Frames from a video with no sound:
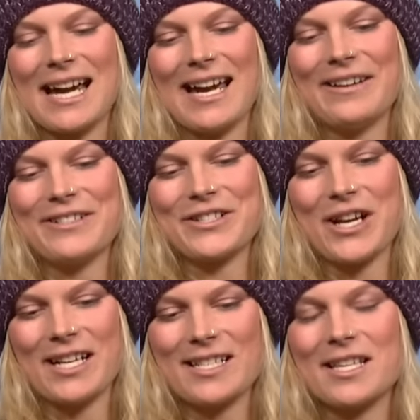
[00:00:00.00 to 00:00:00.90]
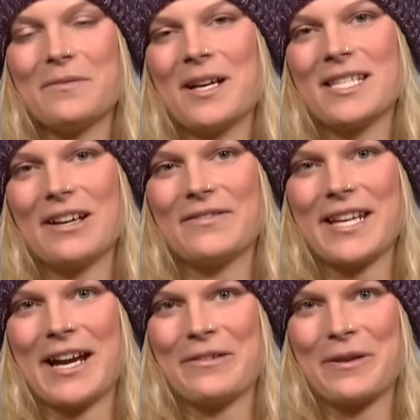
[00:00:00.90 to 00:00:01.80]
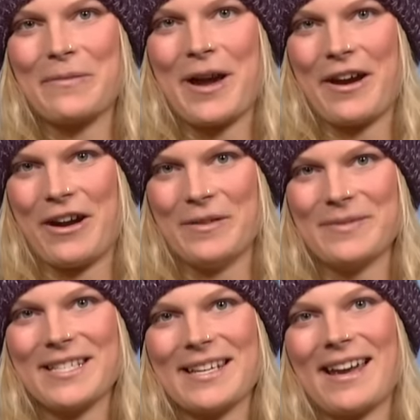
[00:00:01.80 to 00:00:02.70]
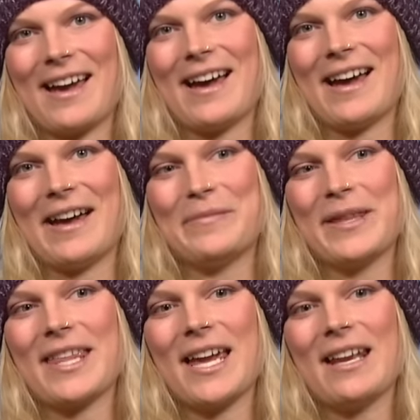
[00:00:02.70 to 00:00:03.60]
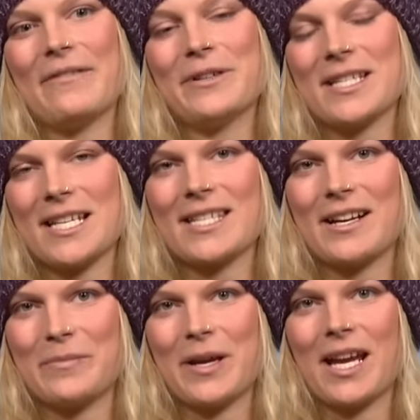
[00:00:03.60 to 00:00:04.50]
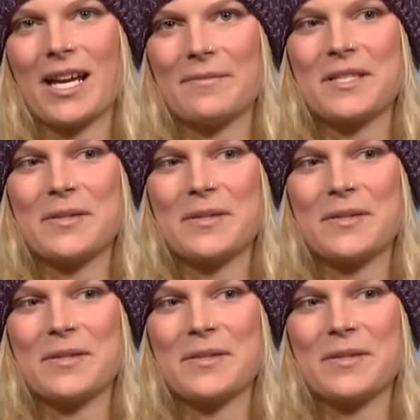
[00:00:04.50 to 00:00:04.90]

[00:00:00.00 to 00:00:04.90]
I was trying to slow myself down with my arms. Uh, but then once I started picking up